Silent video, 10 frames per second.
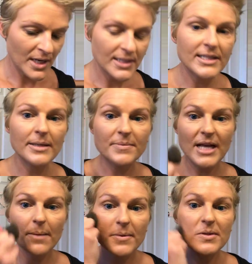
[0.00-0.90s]
Dip,
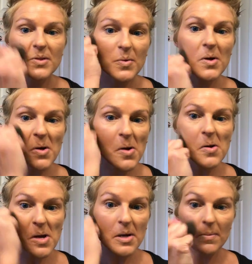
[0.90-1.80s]
tap, and swirl.
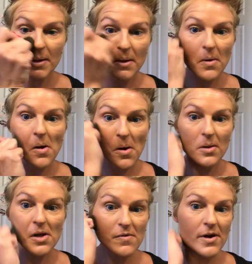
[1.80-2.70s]
I'm gonna go all
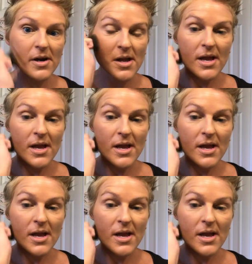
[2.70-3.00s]
over.